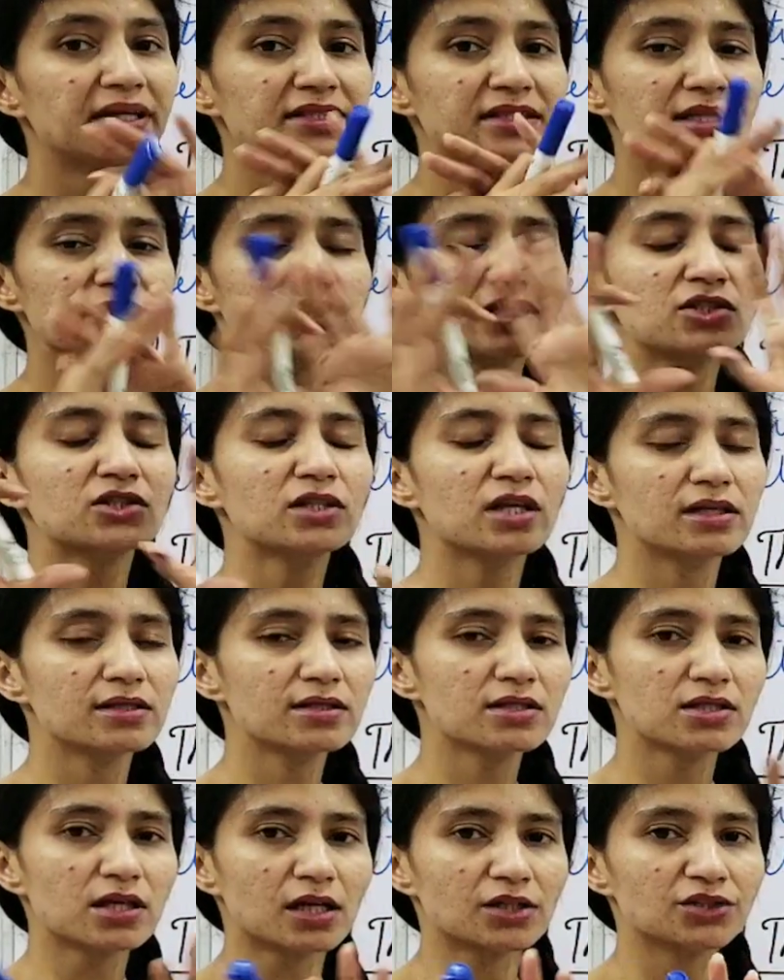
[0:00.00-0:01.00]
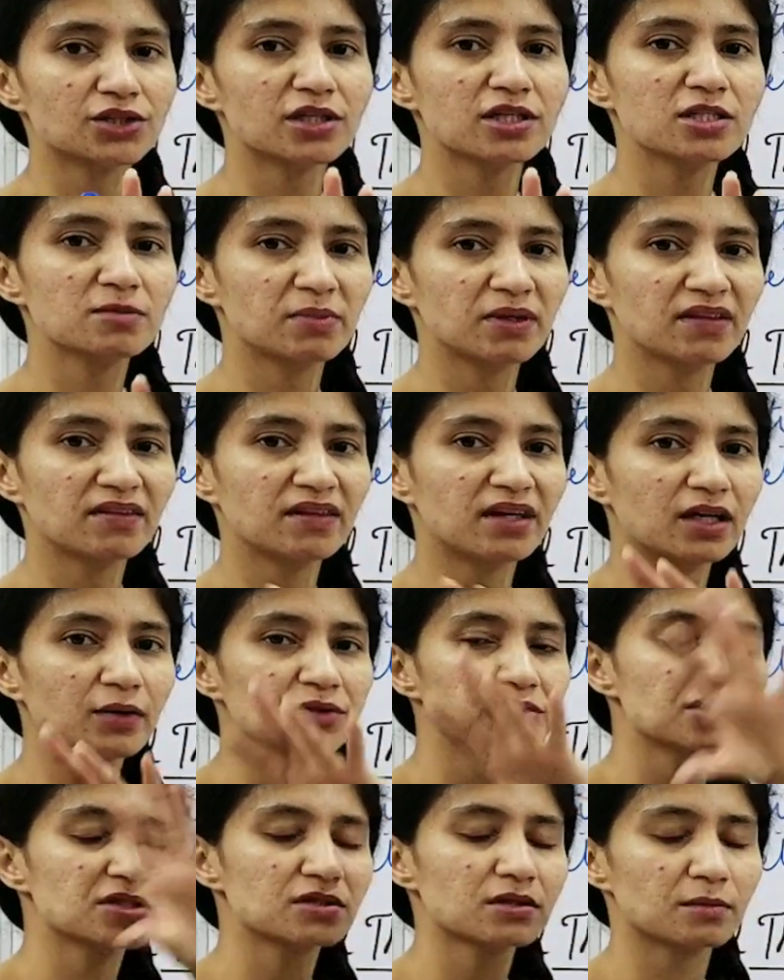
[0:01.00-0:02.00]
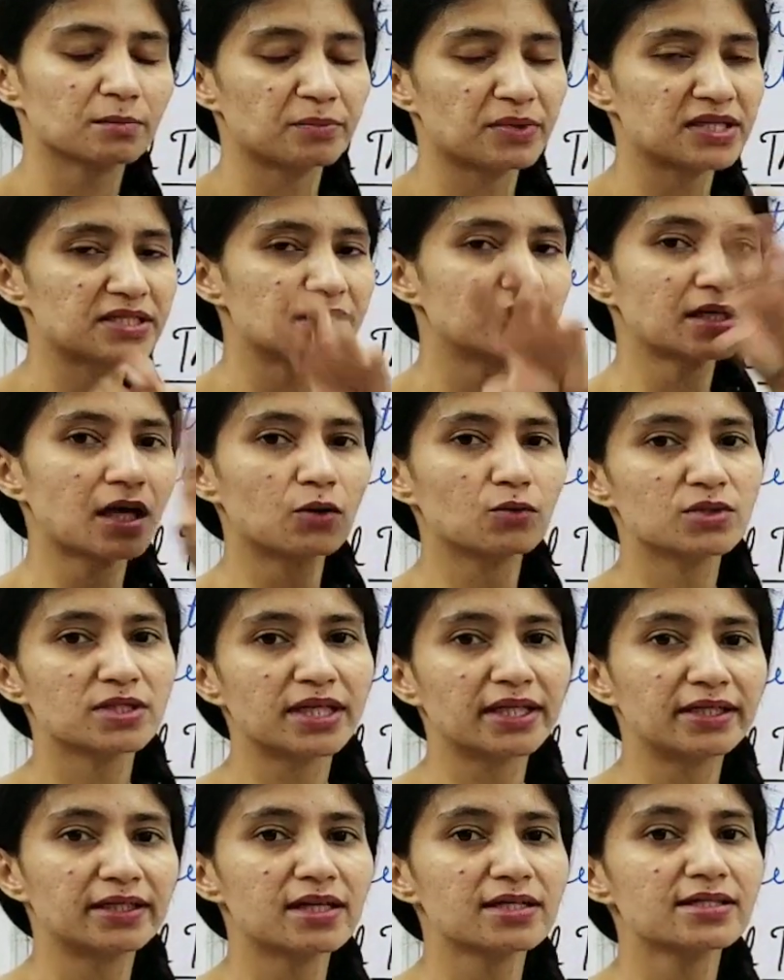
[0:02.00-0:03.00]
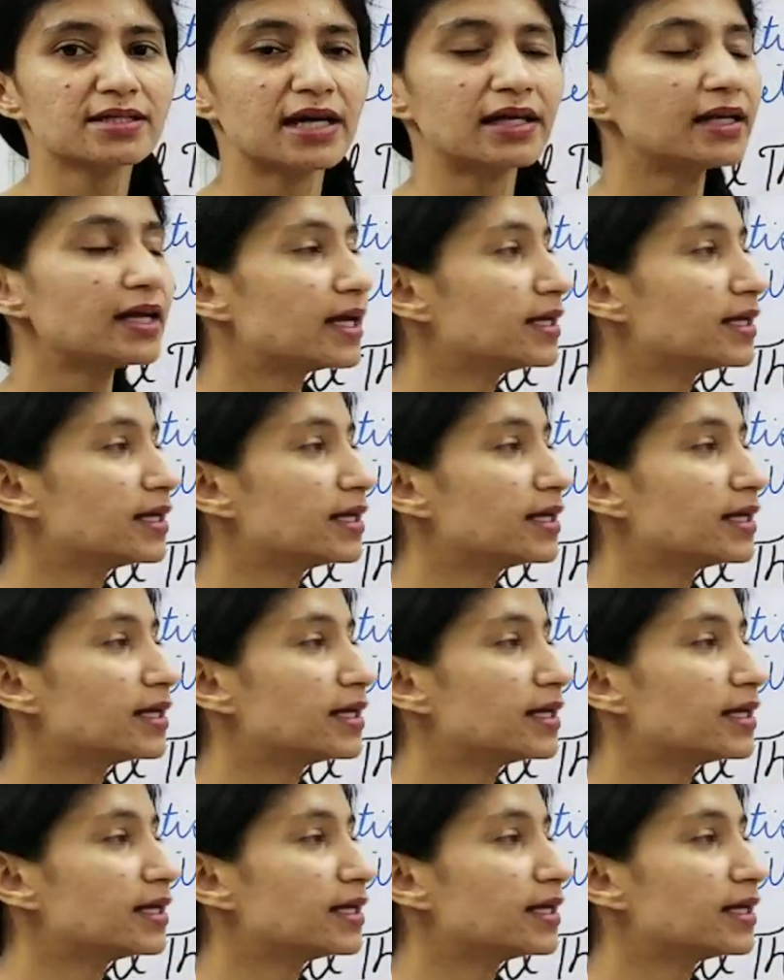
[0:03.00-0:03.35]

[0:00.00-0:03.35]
that there is a thin structure has been there which is present outside the cell,